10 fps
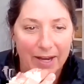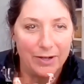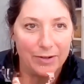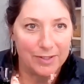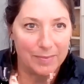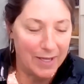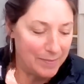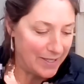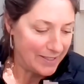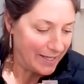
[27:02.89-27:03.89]
I know
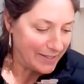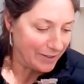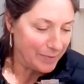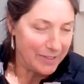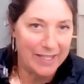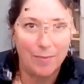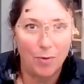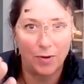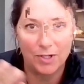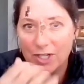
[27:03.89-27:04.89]
sometimes that takes a little bit of time,
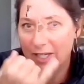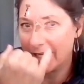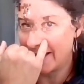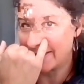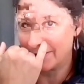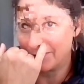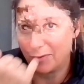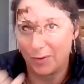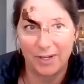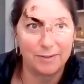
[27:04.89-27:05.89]
or she can ask it
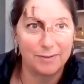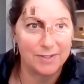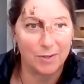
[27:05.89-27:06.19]
for you.